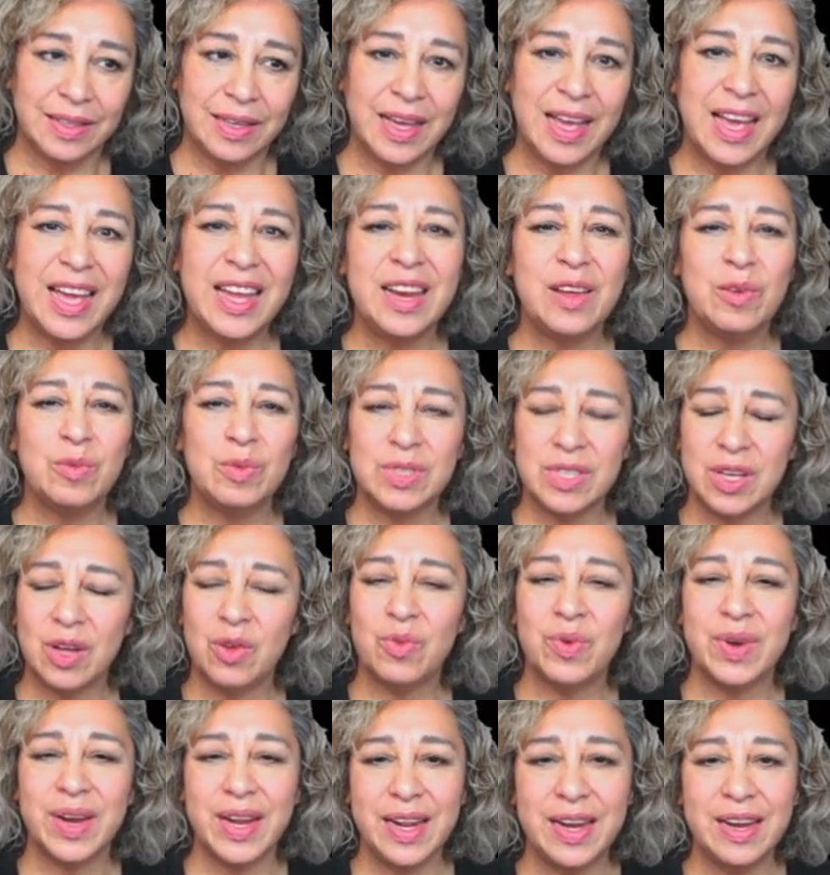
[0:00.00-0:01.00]
and it was
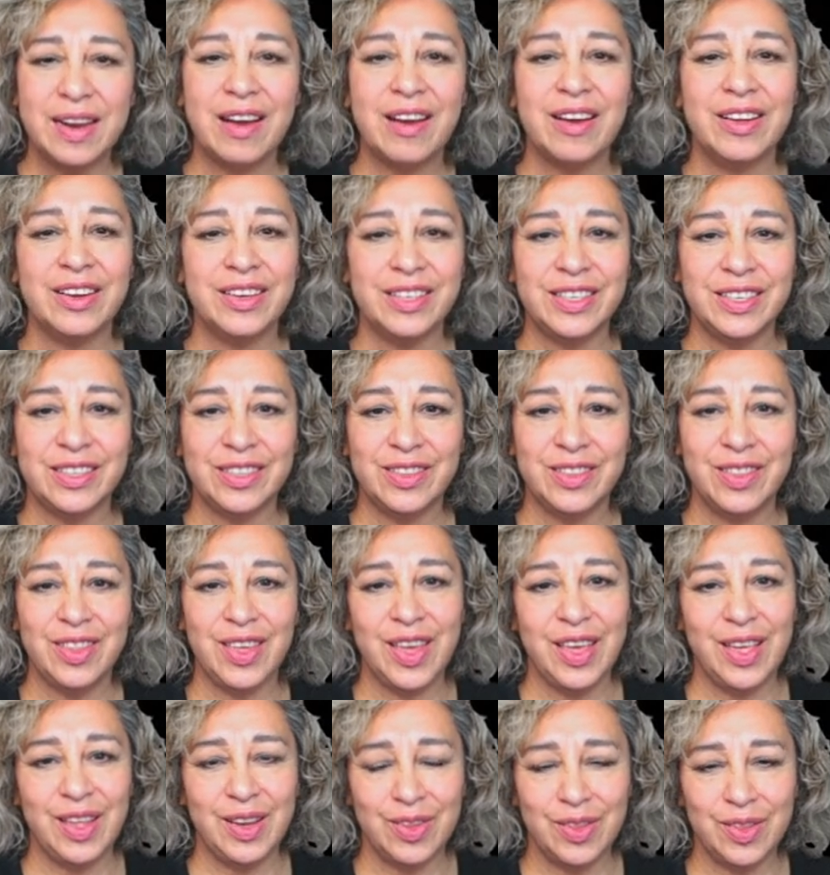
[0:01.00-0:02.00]
already not
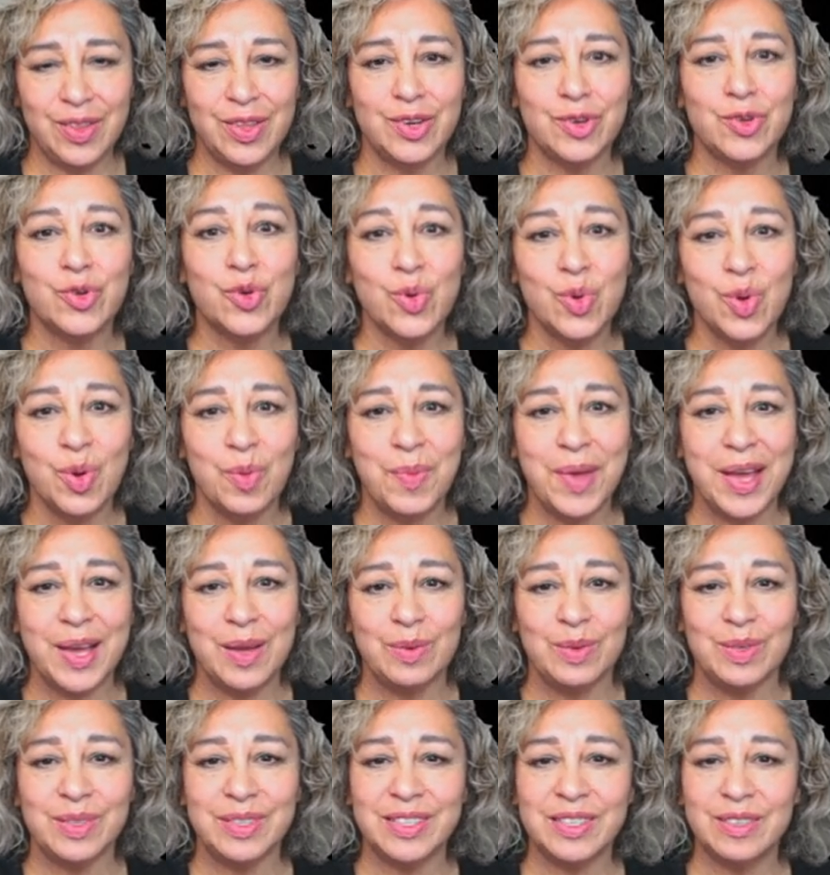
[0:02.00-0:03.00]
the true
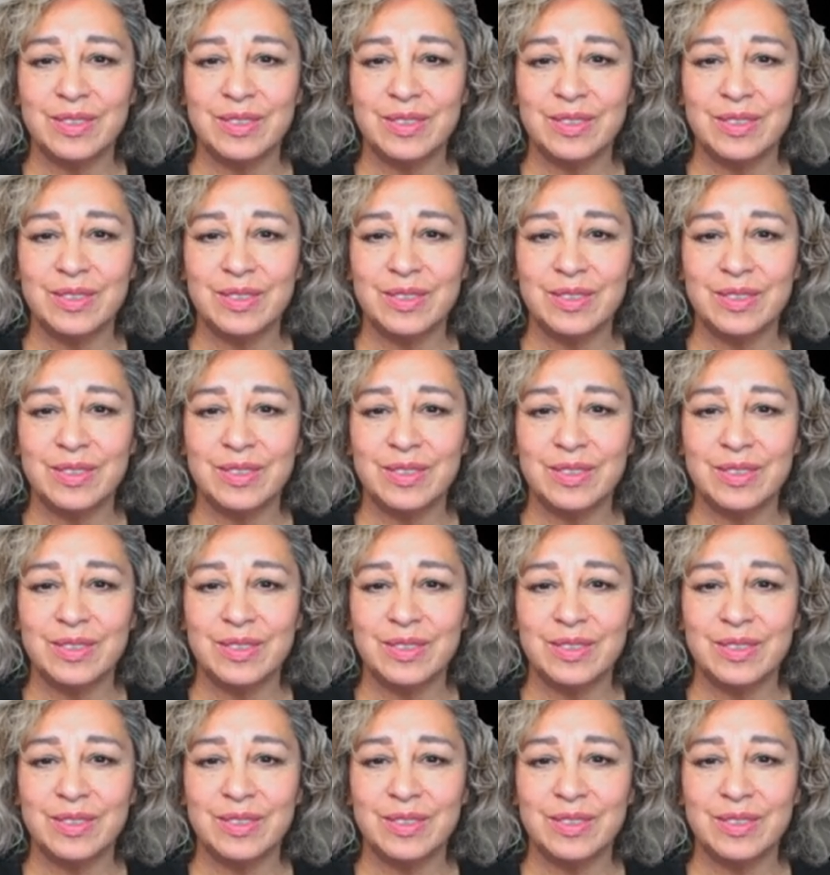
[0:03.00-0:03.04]
amount.